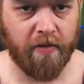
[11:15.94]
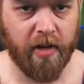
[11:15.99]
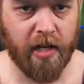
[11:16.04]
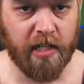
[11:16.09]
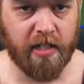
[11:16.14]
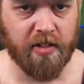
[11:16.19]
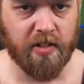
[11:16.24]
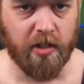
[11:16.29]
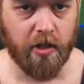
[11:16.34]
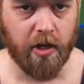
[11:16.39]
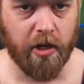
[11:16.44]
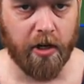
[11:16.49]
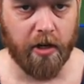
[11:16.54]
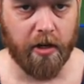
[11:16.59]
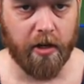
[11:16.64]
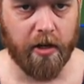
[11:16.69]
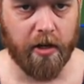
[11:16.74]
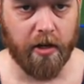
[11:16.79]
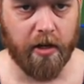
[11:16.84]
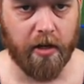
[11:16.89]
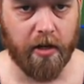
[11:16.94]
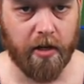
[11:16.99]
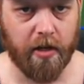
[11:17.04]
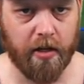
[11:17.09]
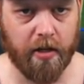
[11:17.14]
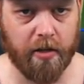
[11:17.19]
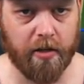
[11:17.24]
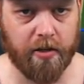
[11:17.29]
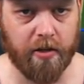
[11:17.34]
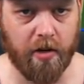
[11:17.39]
Lazon
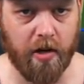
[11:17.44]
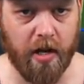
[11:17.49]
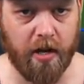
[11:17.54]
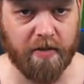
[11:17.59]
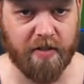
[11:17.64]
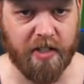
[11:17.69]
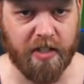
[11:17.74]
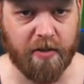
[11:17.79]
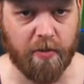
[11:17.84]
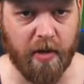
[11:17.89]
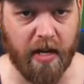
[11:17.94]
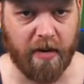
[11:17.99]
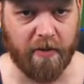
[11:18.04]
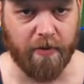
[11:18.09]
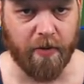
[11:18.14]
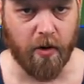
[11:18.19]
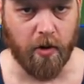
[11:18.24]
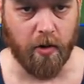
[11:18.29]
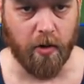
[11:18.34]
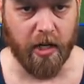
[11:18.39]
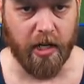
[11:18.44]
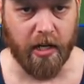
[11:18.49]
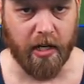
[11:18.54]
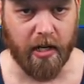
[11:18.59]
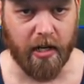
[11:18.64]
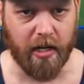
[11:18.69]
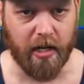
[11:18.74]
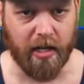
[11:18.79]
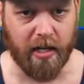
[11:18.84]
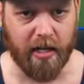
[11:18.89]
drives his way forward.
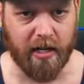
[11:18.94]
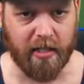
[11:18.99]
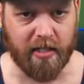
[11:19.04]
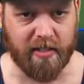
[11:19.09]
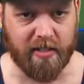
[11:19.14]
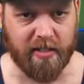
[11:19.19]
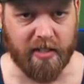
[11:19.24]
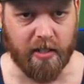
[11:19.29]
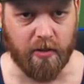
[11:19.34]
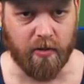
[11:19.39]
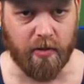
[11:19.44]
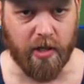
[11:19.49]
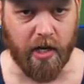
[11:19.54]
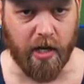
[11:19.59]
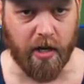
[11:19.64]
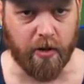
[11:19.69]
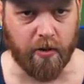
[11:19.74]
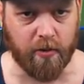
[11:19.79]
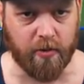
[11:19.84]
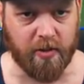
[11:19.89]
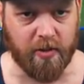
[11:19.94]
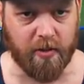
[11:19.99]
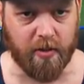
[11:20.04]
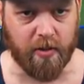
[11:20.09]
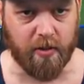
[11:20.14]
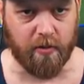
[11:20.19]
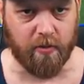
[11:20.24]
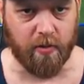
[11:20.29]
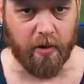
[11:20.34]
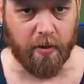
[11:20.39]
Still goes.
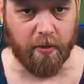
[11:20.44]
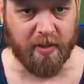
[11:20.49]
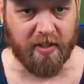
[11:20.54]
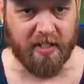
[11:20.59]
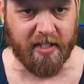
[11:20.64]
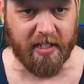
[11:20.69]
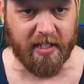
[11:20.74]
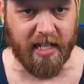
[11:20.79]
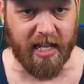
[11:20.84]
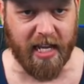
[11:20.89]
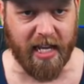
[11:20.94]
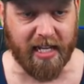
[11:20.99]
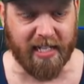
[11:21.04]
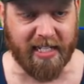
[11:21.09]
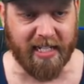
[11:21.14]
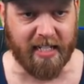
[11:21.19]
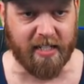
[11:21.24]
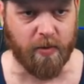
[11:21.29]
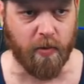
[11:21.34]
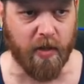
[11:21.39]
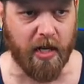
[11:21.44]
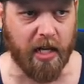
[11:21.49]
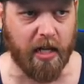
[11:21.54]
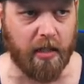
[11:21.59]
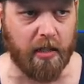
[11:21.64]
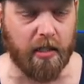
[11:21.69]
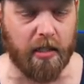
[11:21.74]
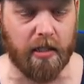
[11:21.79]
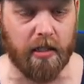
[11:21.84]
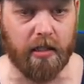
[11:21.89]
Robinson there does
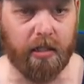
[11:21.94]
well.